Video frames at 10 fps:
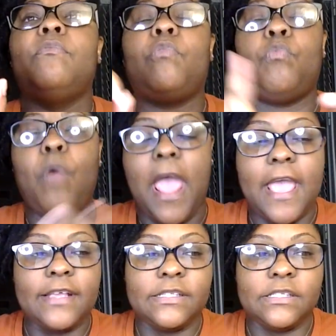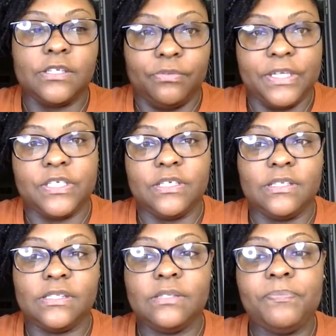Wags to
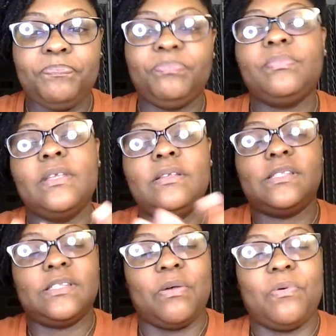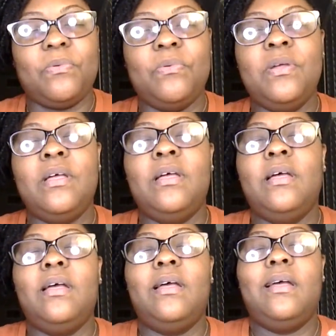Riches. So
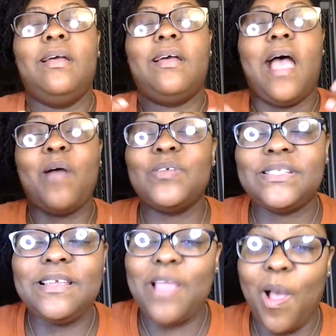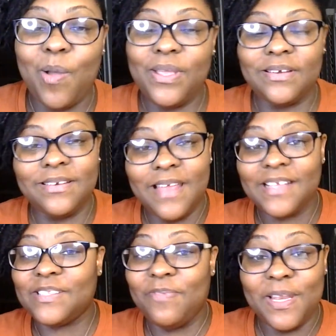I will see y'all in the
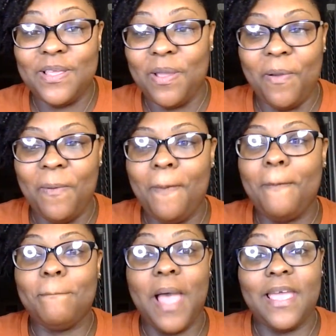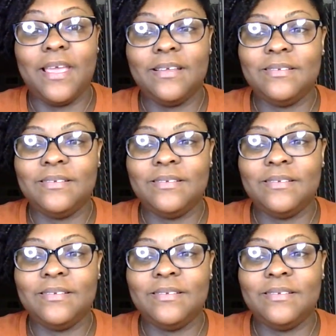next video. Bye.